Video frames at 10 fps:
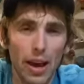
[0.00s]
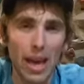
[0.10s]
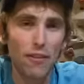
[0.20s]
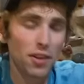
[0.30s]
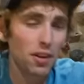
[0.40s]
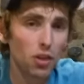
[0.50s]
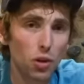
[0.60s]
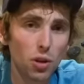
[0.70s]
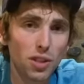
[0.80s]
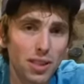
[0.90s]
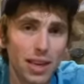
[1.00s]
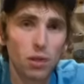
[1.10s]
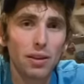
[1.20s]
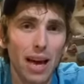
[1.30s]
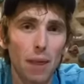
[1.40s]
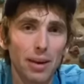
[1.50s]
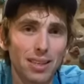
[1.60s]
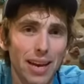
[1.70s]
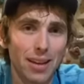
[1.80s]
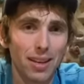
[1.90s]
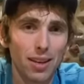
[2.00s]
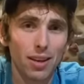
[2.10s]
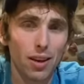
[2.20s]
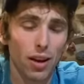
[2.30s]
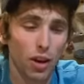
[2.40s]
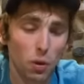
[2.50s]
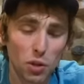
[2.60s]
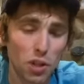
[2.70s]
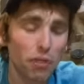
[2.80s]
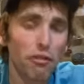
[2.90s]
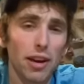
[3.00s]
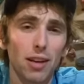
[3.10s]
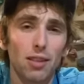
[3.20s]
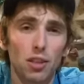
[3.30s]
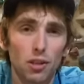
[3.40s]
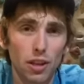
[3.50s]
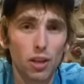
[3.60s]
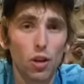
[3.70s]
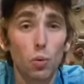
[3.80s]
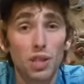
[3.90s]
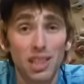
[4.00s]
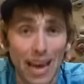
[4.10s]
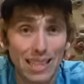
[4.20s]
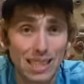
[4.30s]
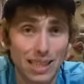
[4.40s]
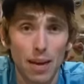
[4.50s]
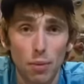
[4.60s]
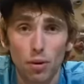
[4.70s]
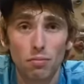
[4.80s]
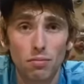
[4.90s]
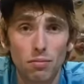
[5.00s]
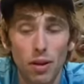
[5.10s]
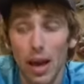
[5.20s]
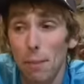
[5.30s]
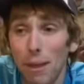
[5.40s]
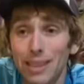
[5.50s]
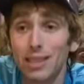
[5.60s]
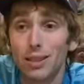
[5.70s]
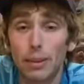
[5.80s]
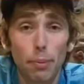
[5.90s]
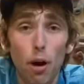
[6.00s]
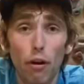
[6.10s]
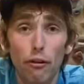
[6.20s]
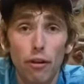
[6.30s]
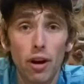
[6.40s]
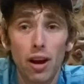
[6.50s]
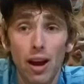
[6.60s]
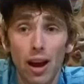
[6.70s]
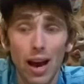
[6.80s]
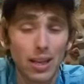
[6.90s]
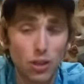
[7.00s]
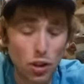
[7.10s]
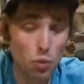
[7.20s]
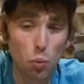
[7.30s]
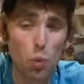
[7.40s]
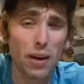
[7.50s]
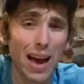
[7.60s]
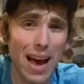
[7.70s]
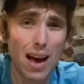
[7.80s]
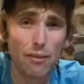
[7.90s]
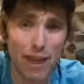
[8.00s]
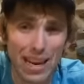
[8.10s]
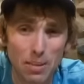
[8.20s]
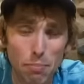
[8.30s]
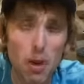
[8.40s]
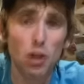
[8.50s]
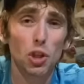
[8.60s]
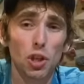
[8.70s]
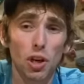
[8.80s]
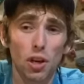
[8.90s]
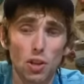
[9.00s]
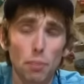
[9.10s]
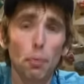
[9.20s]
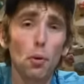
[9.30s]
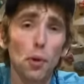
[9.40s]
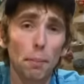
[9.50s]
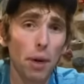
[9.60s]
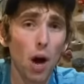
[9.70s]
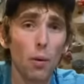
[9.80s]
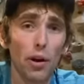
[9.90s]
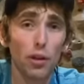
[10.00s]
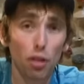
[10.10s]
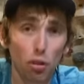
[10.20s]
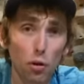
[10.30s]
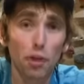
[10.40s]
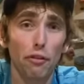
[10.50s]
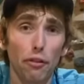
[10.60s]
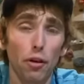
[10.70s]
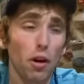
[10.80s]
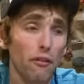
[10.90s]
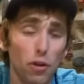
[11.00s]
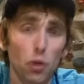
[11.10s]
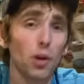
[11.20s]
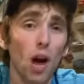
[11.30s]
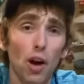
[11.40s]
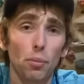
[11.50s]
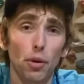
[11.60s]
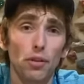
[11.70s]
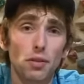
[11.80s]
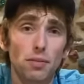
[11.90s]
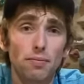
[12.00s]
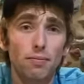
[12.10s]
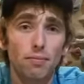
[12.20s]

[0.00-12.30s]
If you didn't use this heel camming technique, you would just find that your heel was less stable. It might slip off, and you just won't have as much support or power through your foot for doing hard moves.